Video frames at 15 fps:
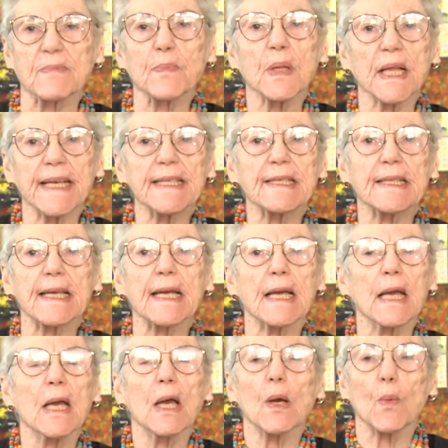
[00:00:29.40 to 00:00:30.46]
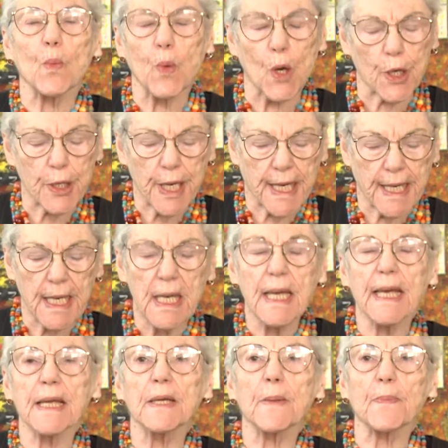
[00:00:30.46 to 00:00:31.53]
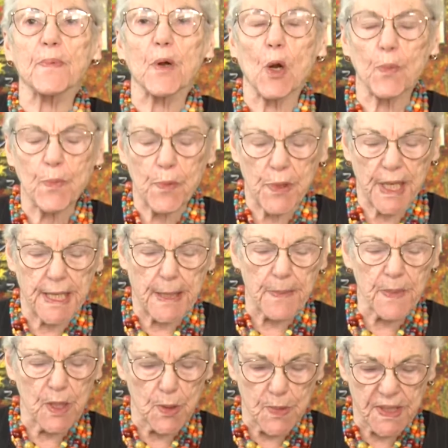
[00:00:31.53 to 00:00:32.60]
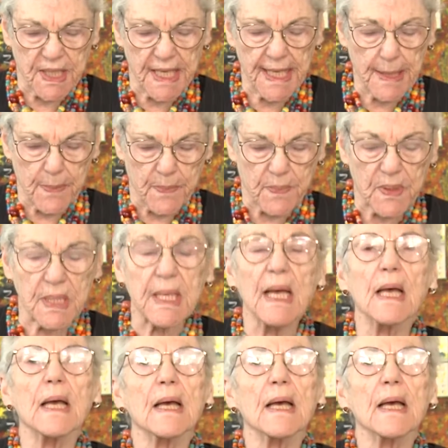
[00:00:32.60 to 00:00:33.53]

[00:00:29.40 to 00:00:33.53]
placing work in appropriate museums.